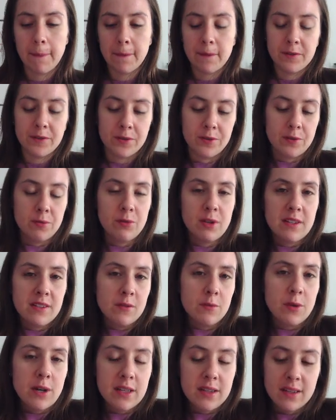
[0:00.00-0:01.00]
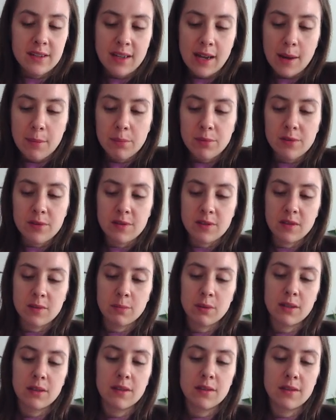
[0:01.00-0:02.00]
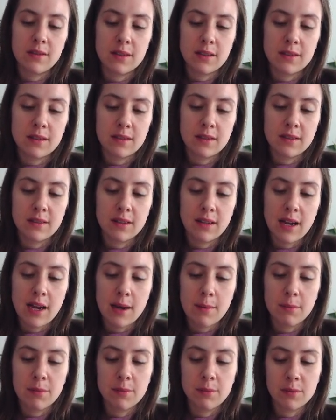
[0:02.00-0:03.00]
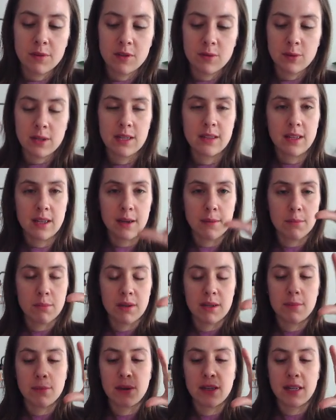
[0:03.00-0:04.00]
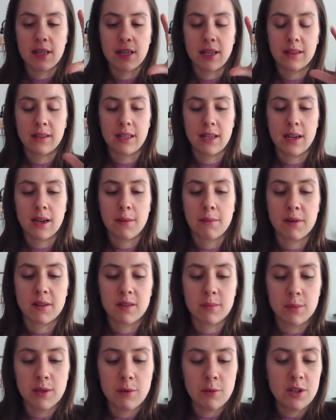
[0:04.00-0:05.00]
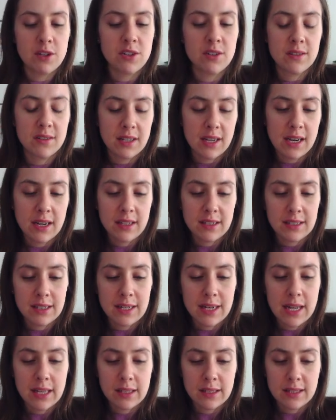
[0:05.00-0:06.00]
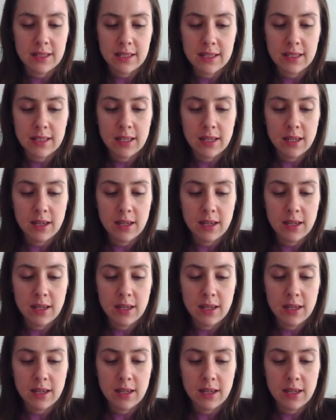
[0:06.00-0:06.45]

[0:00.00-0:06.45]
So the reason why this happens is because there's this gap between the MPB and the MSB, which is the externality.